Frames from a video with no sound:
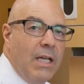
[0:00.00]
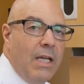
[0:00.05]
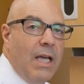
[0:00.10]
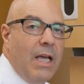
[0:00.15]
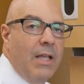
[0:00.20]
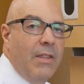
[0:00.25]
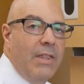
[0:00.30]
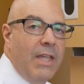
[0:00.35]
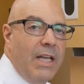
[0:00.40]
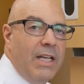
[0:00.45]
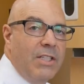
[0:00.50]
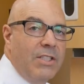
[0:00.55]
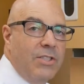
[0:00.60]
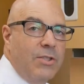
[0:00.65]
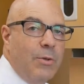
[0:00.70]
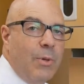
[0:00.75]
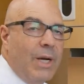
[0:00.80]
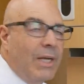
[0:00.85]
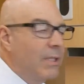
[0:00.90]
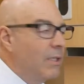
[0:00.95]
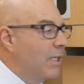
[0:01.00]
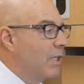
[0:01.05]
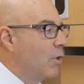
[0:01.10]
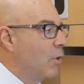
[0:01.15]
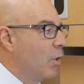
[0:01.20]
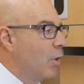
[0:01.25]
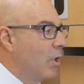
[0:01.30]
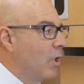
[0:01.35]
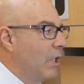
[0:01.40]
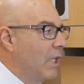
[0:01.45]
that is directly
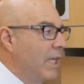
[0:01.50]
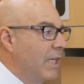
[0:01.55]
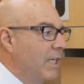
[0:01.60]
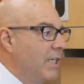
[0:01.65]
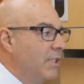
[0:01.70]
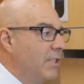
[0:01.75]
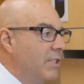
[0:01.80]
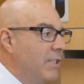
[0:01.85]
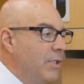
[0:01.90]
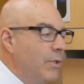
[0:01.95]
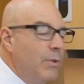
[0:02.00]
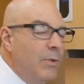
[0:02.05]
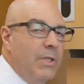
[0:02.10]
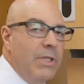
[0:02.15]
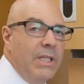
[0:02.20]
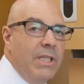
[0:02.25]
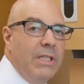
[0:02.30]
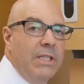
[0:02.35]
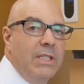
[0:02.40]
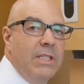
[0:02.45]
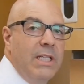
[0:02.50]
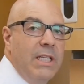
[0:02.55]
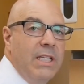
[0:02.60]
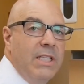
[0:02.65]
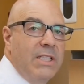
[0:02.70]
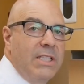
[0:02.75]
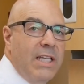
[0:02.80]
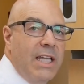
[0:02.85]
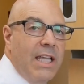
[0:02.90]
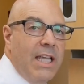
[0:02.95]
correlated to the
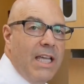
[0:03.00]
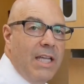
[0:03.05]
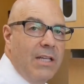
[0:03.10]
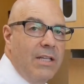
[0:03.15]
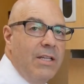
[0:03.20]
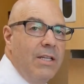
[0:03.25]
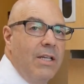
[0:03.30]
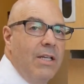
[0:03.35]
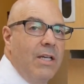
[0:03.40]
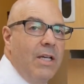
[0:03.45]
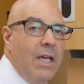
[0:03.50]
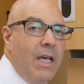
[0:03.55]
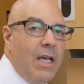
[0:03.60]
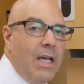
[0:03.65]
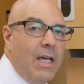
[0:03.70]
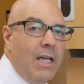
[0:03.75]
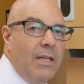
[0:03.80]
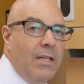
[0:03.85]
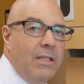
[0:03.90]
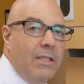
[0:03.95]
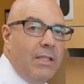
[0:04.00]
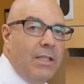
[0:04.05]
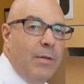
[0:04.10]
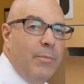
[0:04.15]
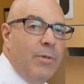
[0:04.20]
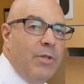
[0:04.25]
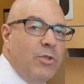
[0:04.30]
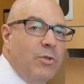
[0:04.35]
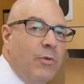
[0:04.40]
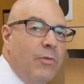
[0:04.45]
TScan
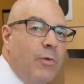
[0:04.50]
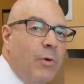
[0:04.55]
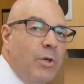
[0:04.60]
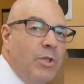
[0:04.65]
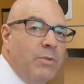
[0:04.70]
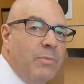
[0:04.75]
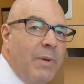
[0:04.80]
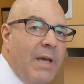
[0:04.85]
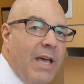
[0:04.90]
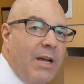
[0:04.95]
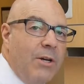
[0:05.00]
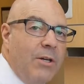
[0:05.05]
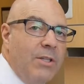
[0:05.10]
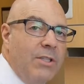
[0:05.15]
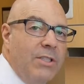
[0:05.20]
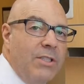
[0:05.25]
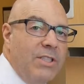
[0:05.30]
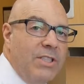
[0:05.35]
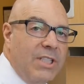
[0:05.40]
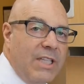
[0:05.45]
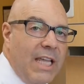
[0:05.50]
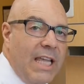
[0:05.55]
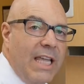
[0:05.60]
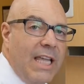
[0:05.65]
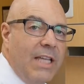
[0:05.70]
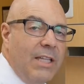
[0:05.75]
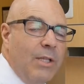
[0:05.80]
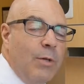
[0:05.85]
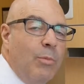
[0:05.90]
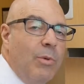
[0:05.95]
habitual force pattern
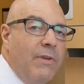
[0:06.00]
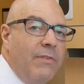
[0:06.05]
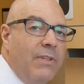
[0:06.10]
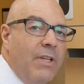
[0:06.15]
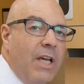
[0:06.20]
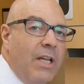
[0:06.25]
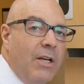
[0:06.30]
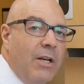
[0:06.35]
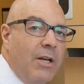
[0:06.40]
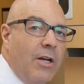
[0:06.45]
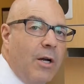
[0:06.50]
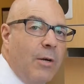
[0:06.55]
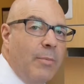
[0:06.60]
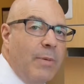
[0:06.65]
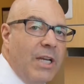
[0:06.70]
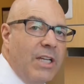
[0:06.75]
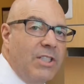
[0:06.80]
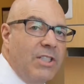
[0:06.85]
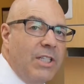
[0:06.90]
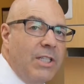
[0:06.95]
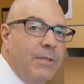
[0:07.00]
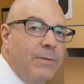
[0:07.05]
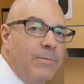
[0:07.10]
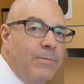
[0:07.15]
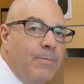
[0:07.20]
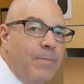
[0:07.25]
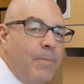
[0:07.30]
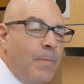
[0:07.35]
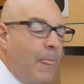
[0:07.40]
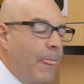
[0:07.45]
scan that we've done on our patient.
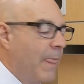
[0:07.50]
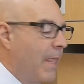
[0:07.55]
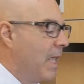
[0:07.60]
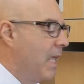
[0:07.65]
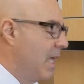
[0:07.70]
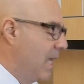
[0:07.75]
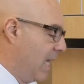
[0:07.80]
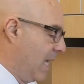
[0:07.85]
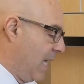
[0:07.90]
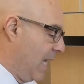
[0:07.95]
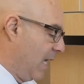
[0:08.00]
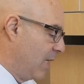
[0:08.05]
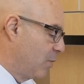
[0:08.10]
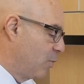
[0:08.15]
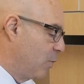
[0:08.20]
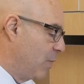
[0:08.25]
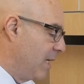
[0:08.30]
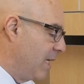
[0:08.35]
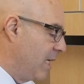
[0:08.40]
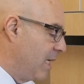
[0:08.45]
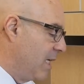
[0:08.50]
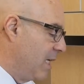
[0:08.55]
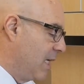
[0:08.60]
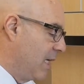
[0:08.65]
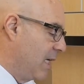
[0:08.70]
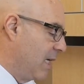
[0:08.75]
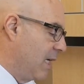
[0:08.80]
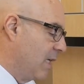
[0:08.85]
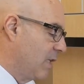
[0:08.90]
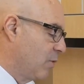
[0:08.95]
As
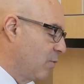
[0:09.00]
we